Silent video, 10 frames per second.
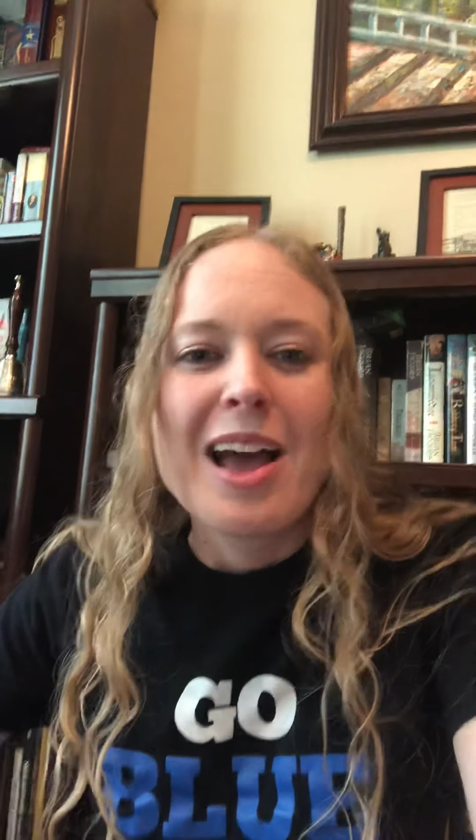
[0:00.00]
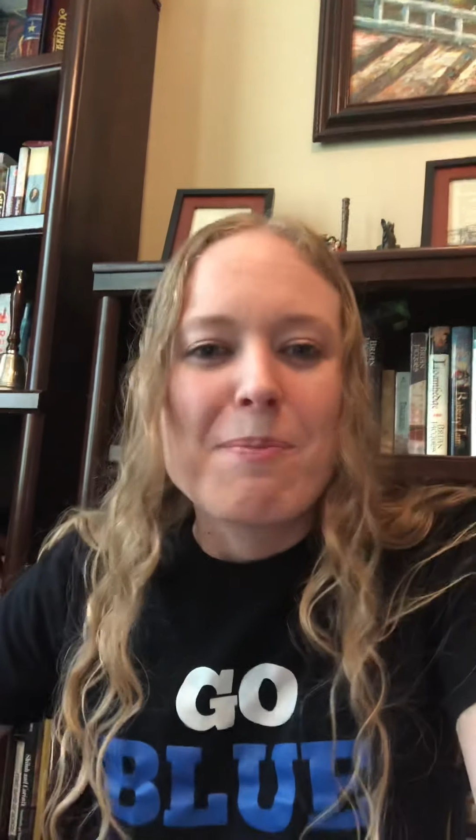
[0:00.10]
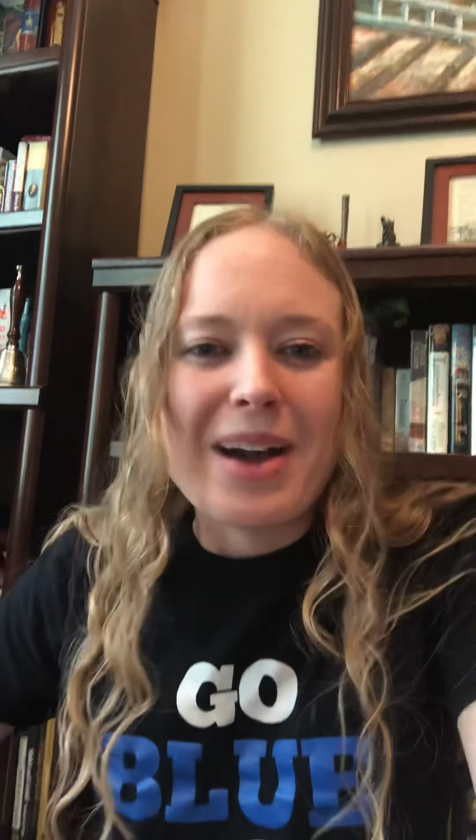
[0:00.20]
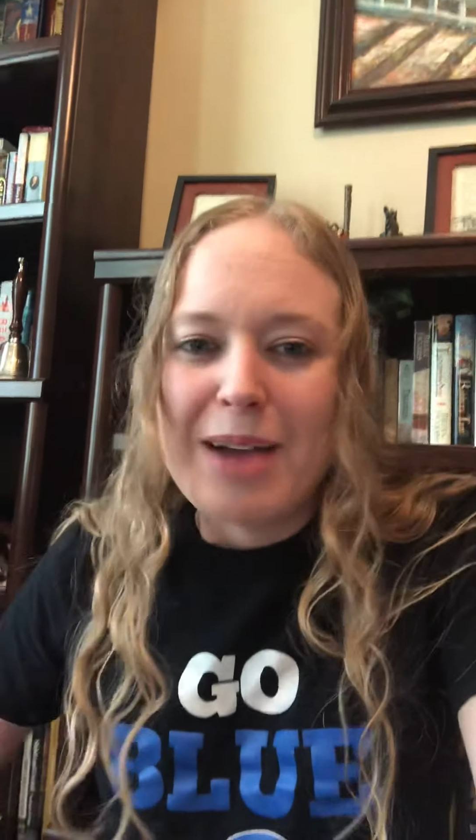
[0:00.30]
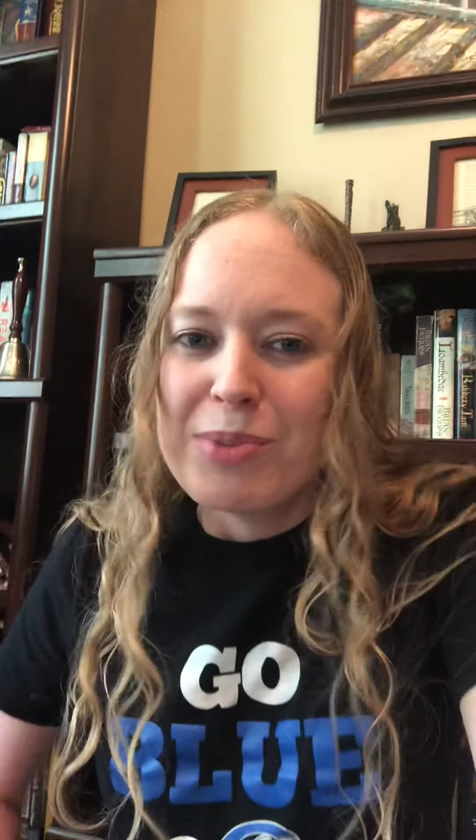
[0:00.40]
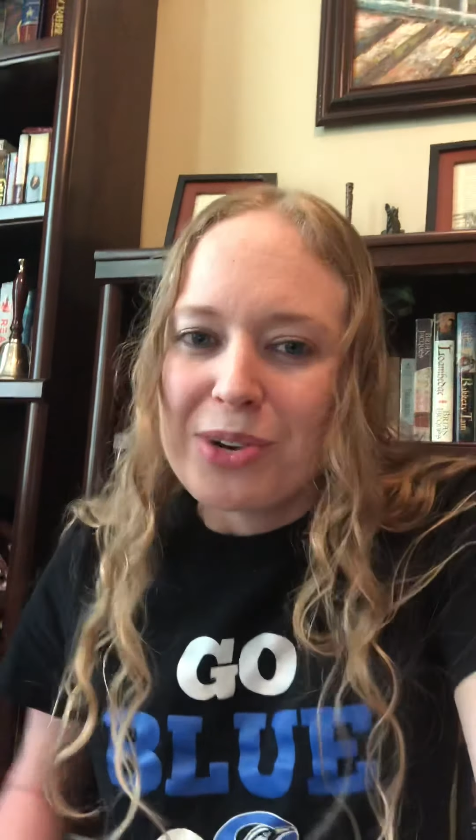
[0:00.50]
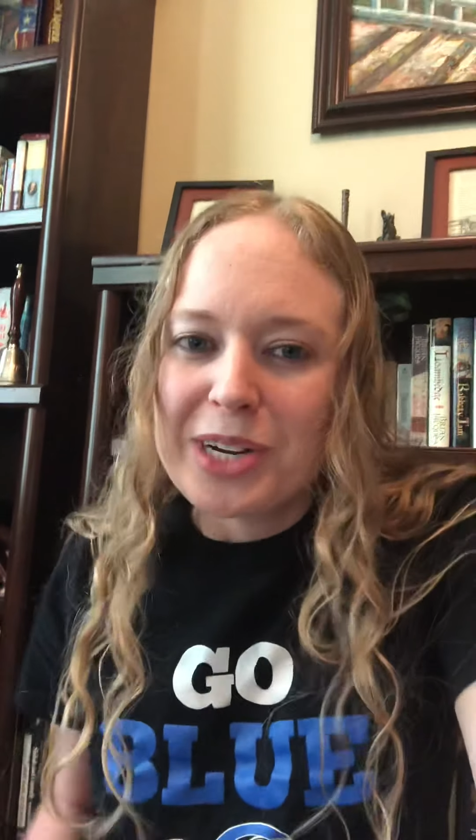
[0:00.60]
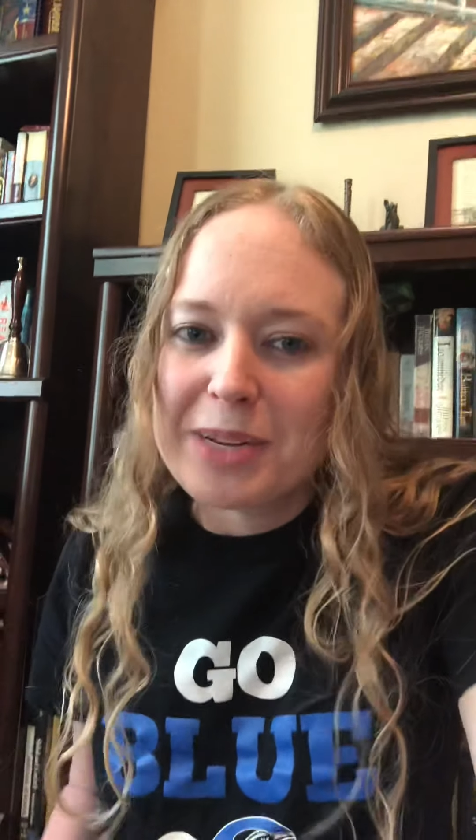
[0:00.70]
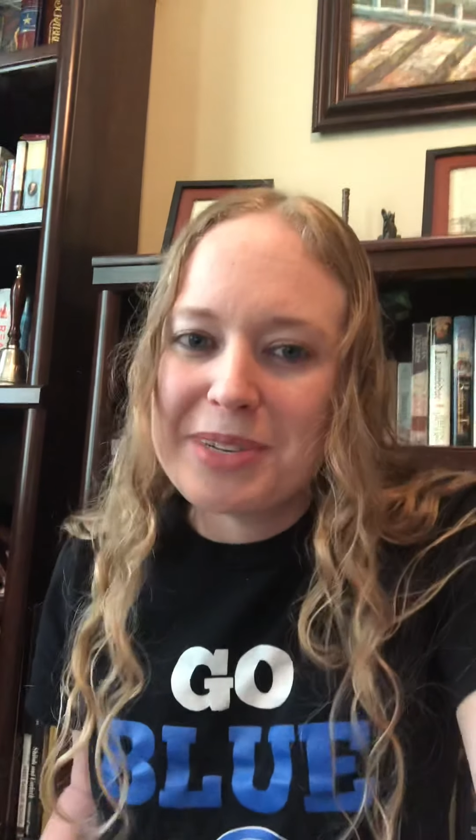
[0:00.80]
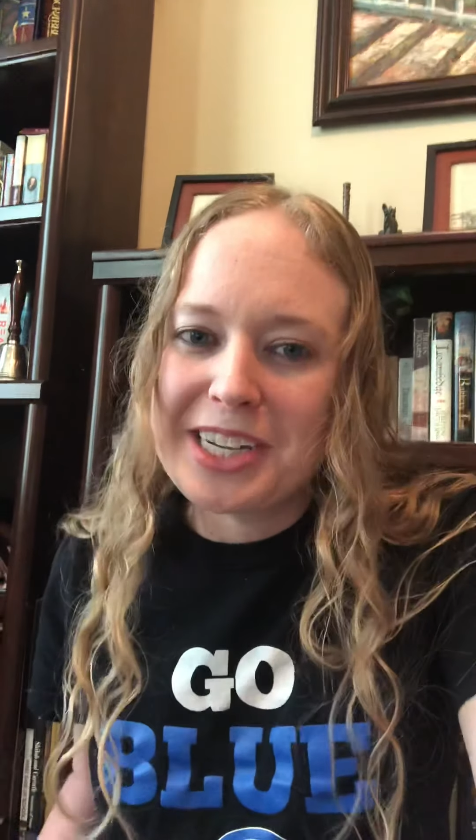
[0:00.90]
My book
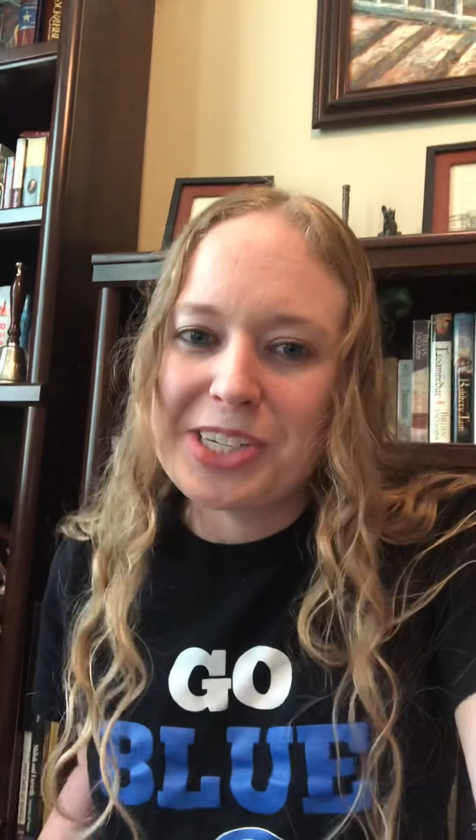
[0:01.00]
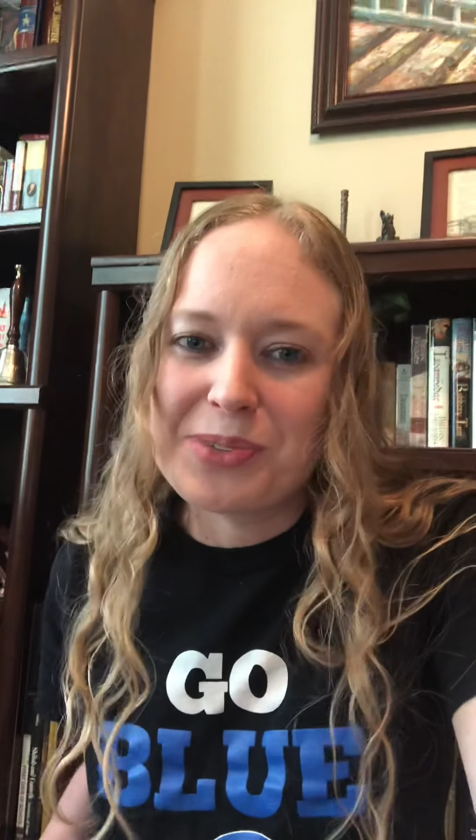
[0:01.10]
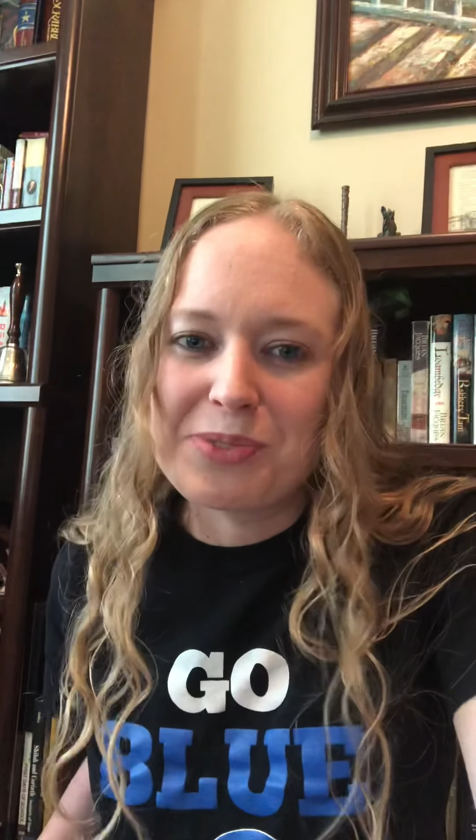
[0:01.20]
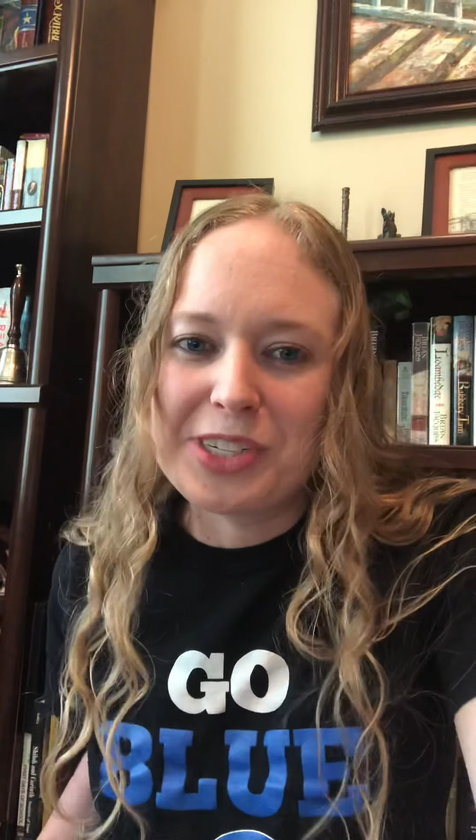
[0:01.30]
recommendation for